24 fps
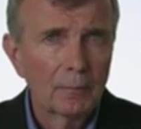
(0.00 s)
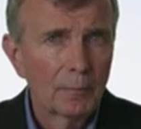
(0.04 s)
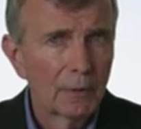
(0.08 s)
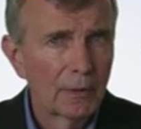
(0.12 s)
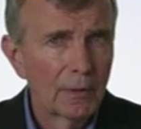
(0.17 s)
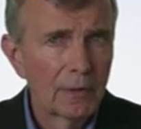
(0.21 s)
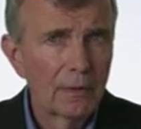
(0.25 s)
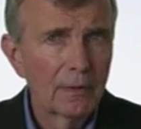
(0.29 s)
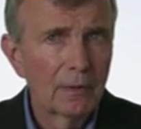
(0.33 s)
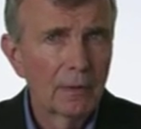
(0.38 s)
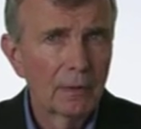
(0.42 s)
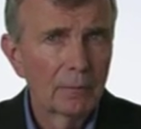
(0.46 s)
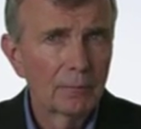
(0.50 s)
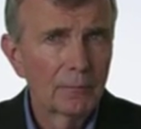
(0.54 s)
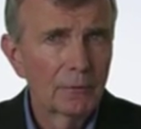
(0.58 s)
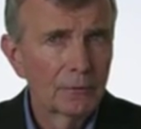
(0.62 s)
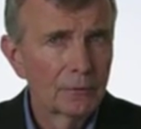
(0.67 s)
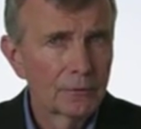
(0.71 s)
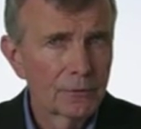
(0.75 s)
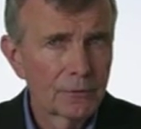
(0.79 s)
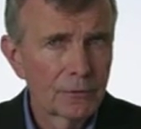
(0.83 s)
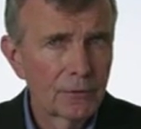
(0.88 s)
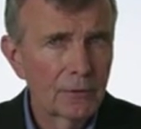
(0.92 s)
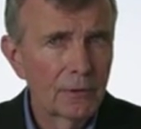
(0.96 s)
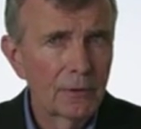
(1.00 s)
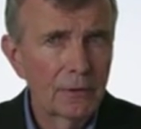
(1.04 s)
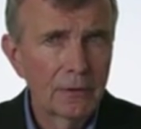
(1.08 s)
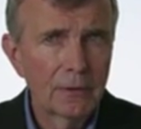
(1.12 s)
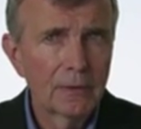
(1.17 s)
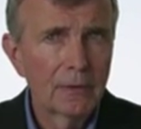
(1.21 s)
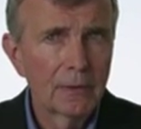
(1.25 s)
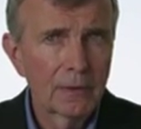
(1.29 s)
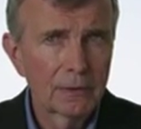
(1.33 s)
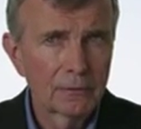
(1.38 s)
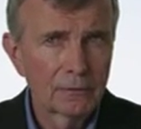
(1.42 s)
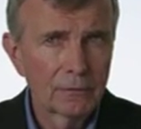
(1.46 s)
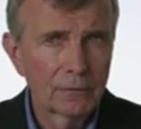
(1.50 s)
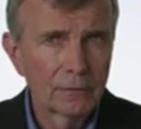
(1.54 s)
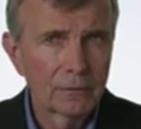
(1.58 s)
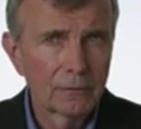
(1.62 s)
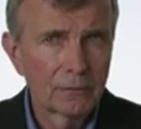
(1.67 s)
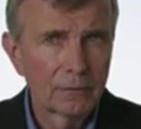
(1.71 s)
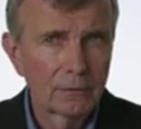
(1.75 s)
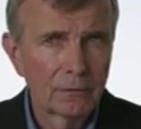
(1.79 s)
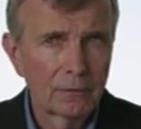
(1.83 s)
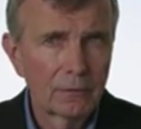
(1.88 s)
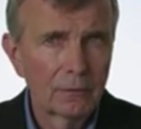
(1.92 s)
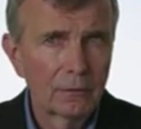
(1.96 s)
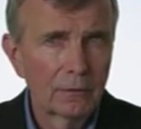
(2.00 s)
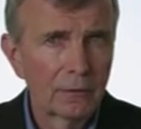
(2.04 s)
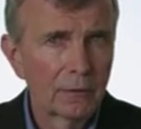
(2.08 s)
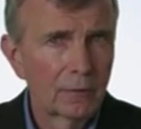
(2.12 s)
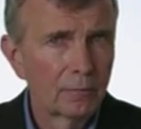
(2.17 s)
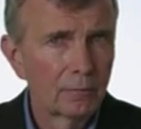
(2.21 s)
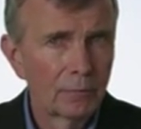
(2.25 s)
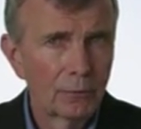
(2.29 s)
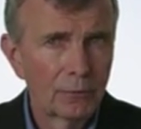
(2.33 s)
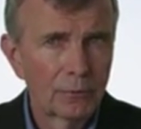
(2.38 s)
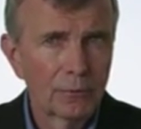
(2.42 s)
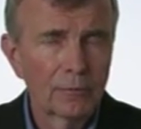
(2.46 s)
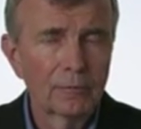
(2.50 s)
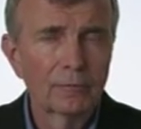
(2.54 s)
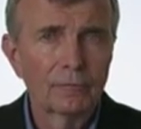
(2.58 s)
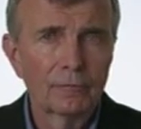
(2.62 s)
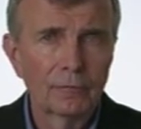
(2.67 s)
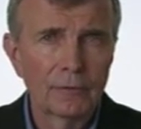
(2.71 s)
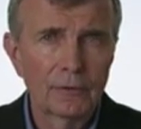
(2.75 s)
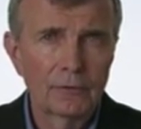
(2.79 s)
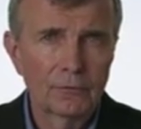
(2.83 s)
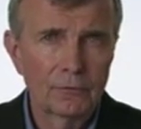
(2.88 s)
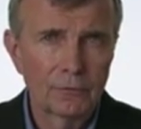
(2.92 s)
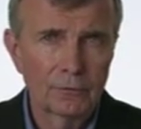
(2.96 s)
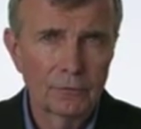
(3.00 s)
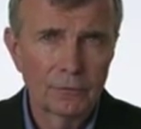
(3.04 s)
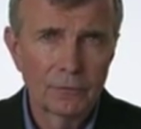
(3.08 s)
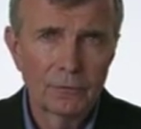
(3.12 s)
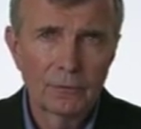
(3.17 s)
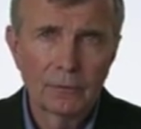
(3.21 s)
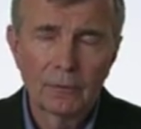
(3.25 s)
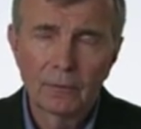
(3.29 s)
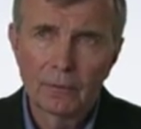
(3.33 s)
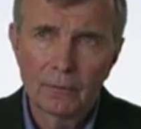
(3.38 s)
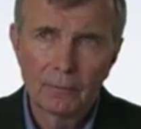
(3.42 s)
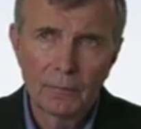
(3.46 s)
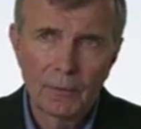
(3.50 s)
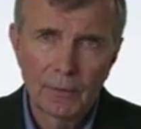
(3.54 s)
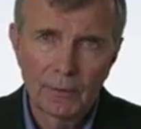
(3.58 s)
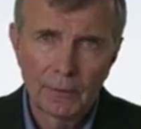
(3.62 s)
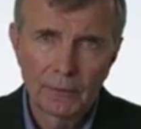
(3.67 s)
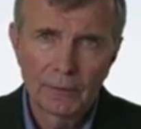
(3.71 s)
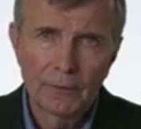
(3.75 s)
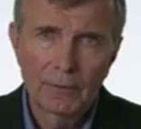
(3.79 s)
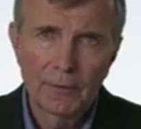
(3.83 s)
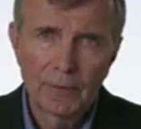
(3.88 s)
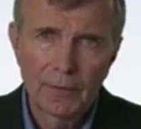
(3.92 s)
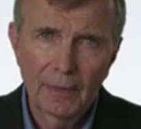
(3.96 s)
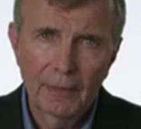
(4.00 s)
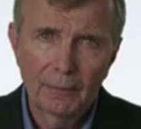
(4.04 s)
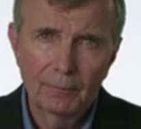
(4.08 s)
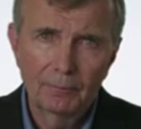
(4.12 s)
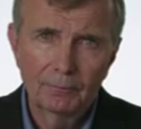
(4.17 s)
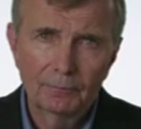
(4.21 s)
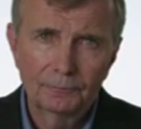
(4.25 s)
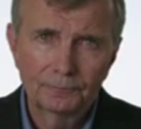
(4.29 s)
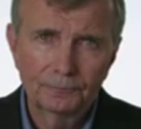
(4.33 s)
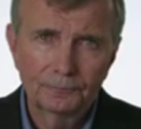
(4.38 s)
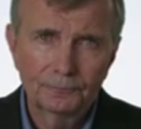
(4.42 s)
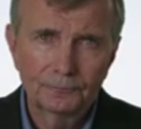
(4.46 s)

But in them you'll see, in essence, all the important features of the modern game.